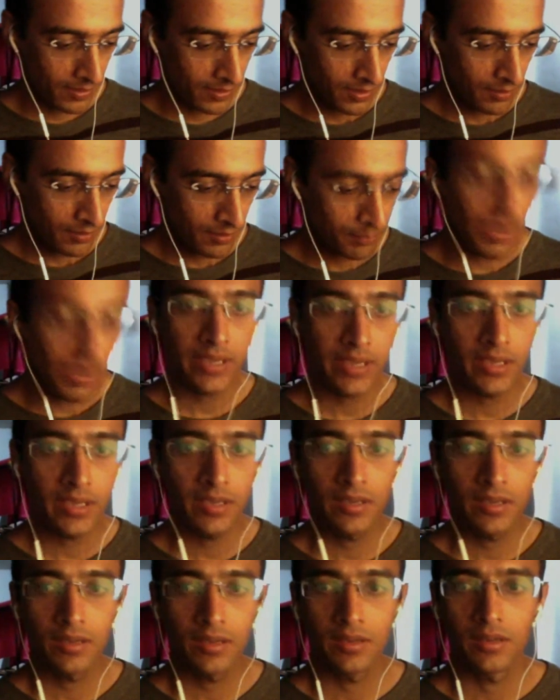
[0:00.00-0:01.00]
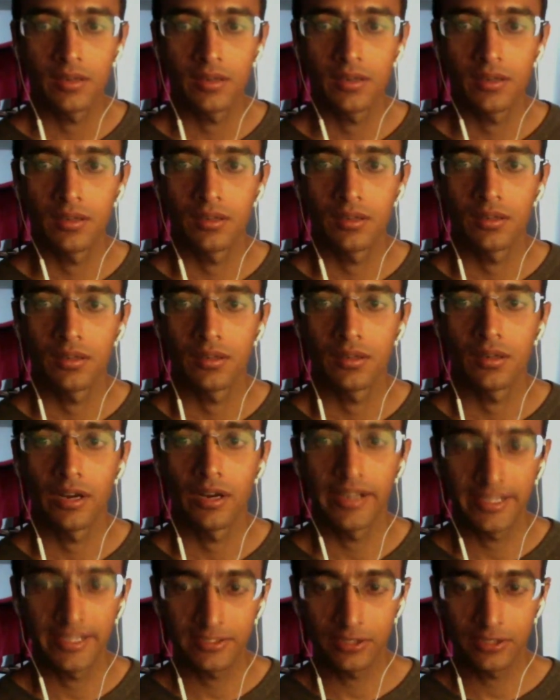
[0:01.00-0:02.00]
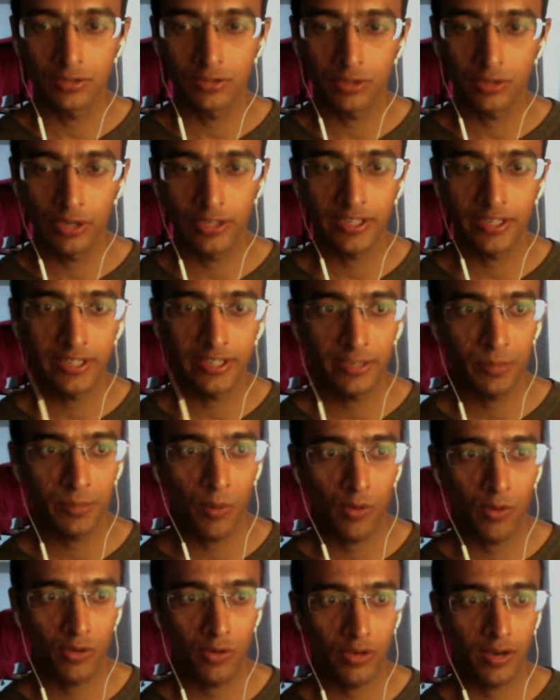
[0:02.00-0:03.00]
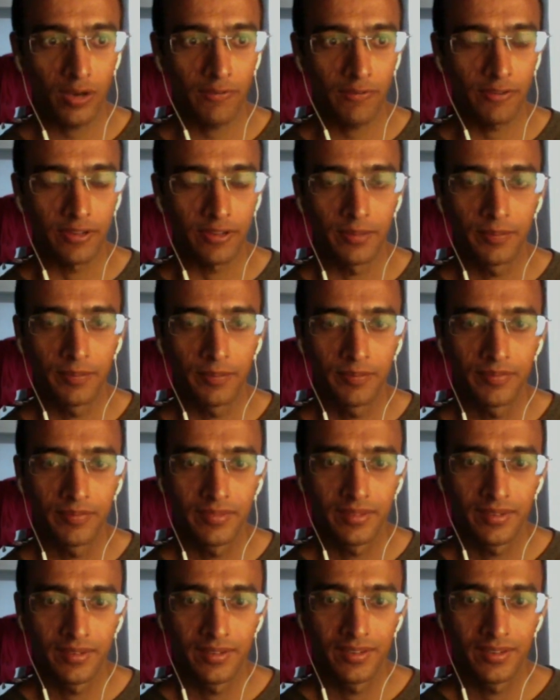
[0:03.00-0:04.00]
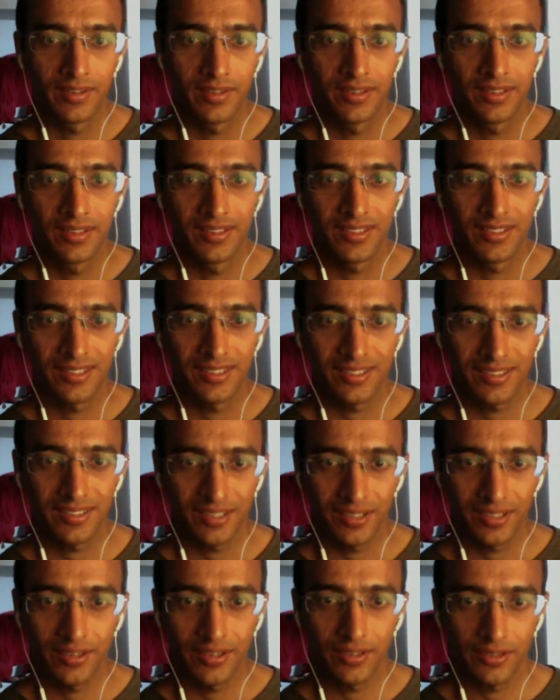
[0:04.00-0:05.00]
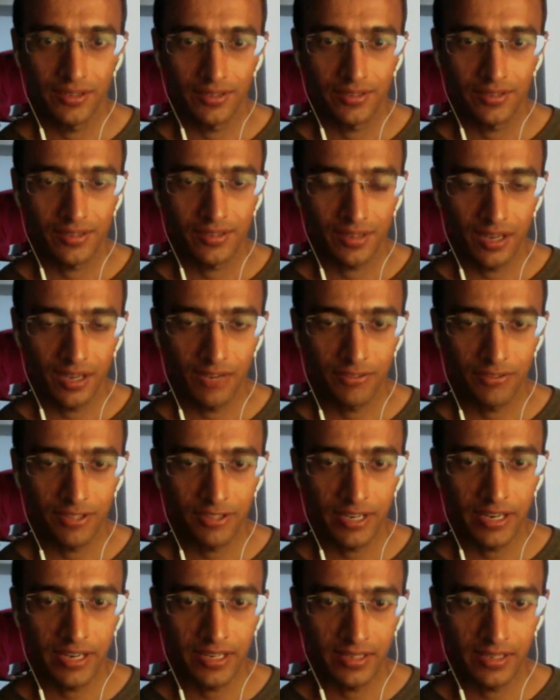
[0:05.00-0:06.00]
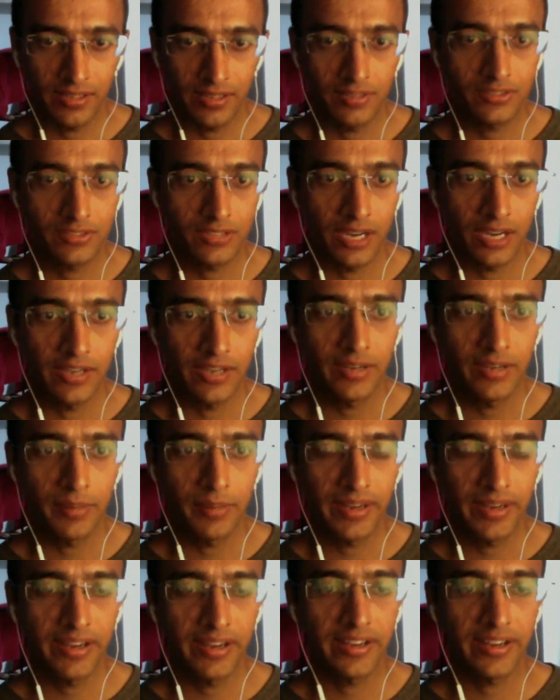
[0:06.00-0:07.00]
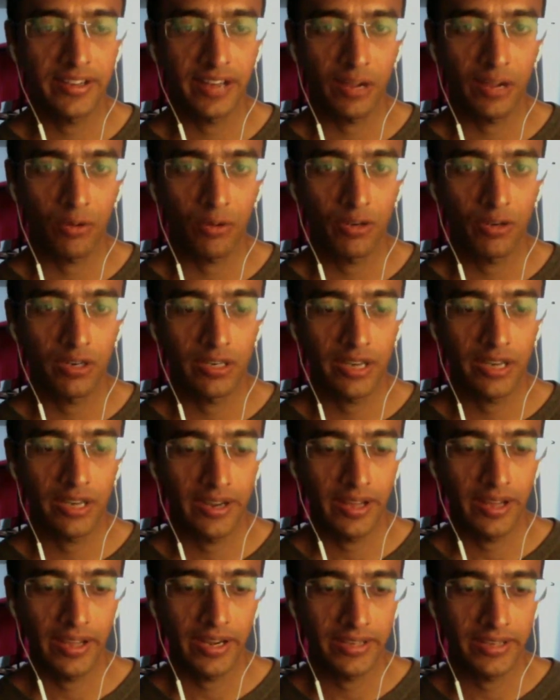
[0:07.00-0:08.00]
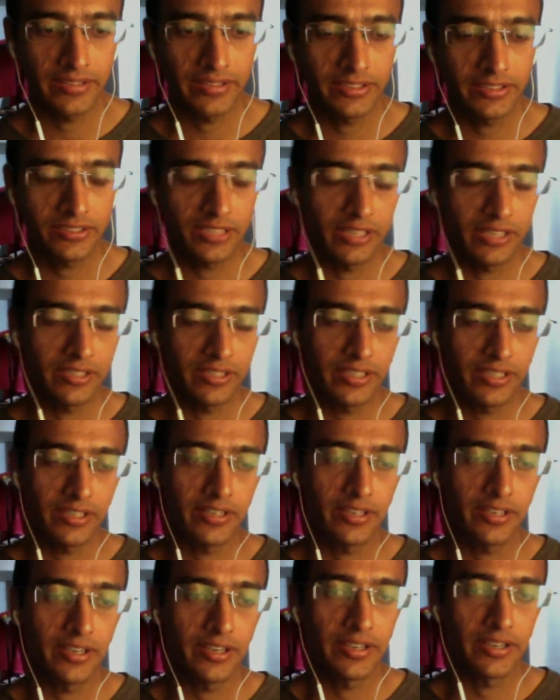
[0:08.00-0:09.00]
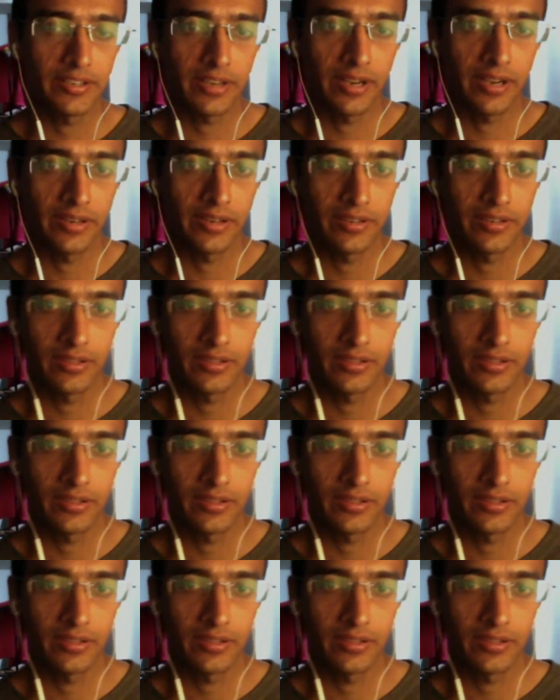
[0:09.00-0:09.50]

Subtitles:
my addiction to internet pornography. After I started meditating regularly, and I had this 10-day retreat, and